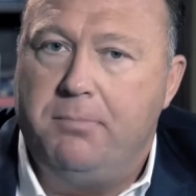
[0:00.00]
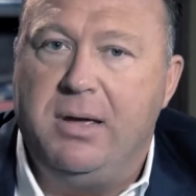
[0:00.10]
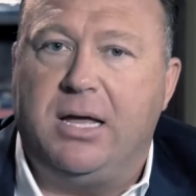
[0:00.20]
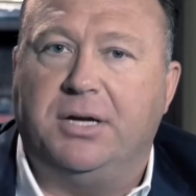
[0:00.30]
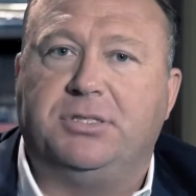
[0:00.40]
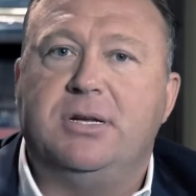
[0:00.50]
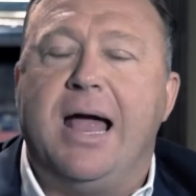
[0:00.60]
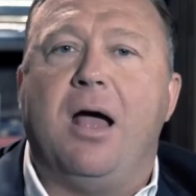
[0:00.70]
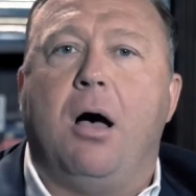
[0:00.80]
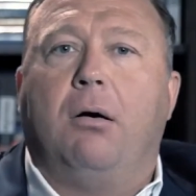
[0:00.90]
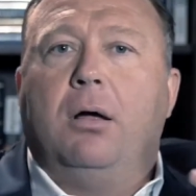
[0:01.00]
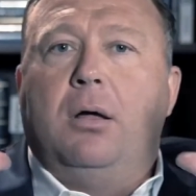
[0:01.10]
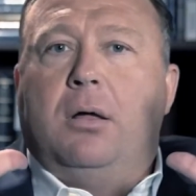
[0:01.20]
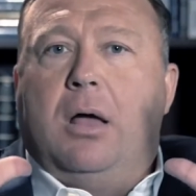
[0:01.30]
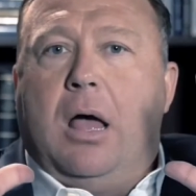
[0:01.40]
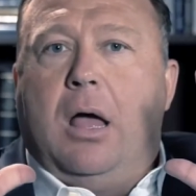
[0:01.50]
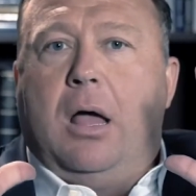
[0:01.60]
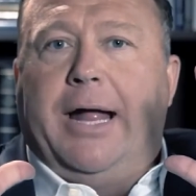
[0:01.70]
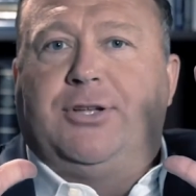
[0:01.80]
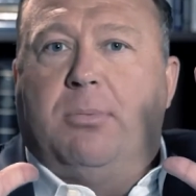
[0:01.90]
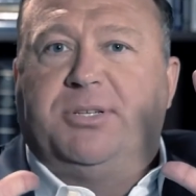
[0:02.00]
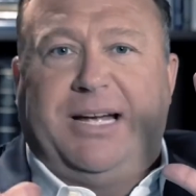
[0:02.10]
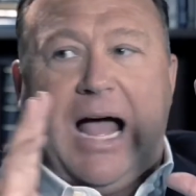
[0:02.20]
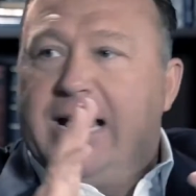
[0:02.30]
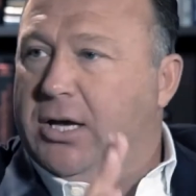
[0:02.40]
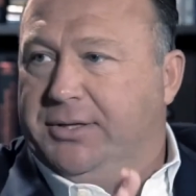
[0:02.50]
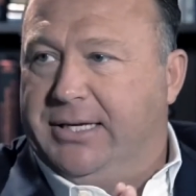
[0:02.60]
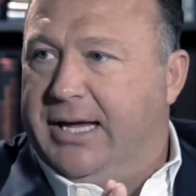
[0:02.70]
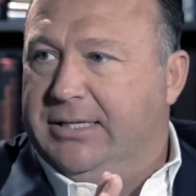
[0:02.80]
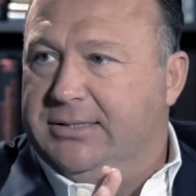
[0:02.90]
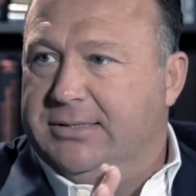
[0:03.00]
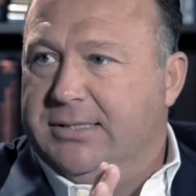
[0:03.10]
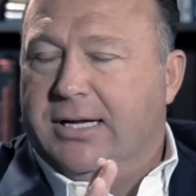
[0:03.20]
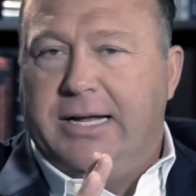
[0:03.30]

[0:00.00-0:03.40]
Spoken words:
Because now it's almost like I killed the kids.